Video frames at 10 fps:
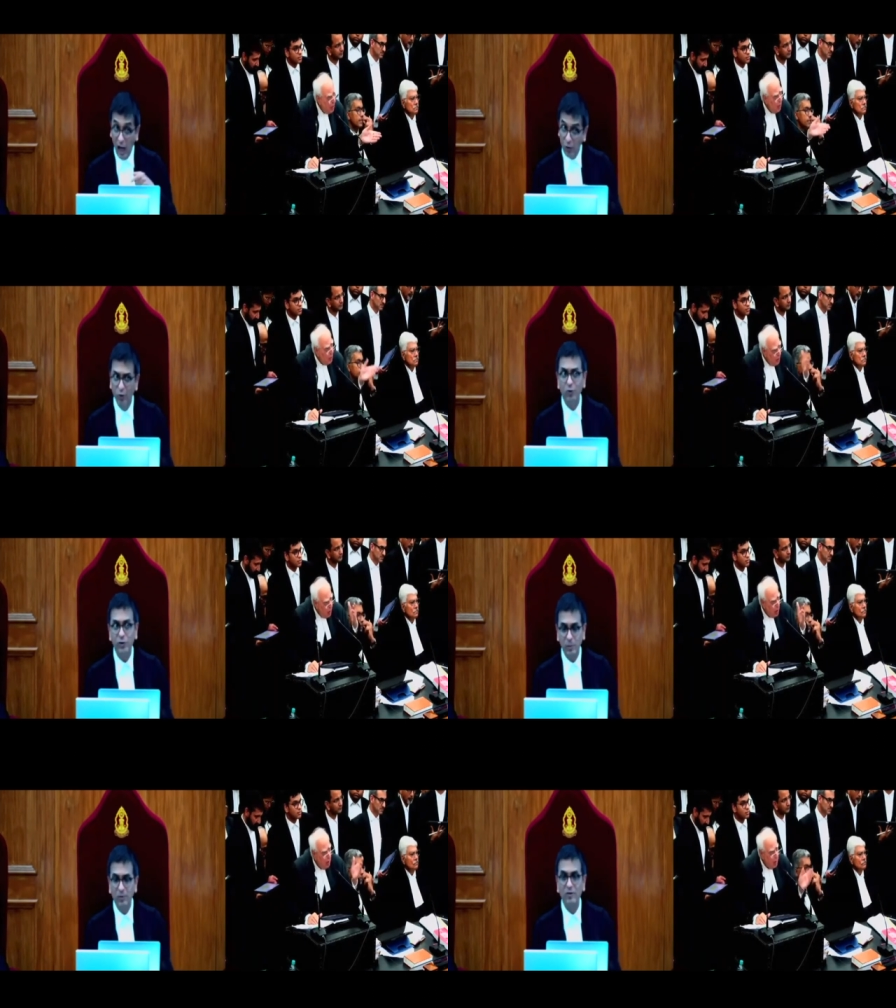I'll show you
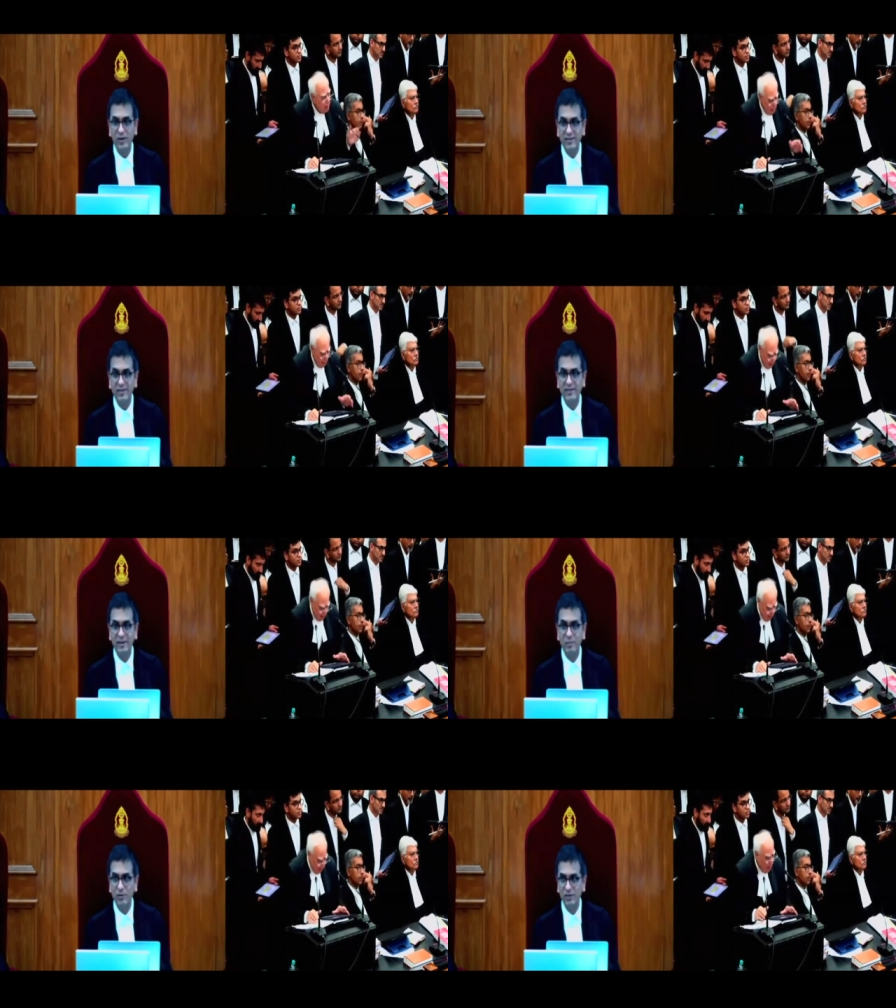some of the transitional
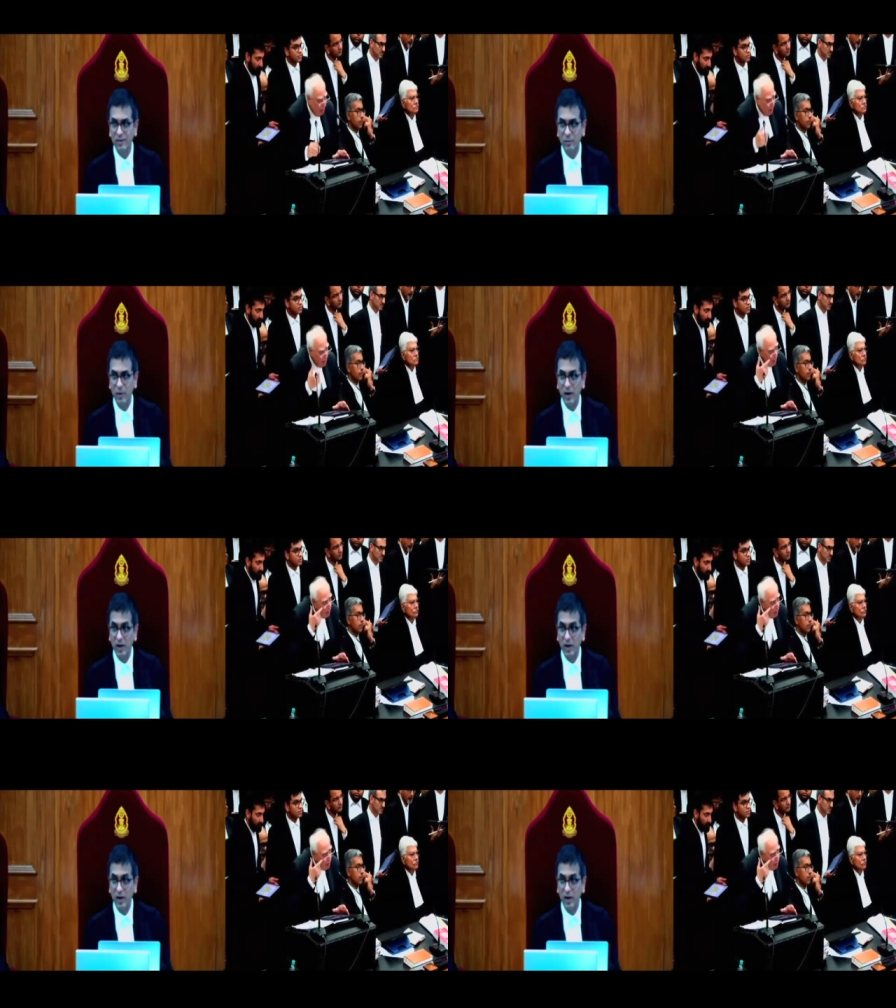provisions in this part.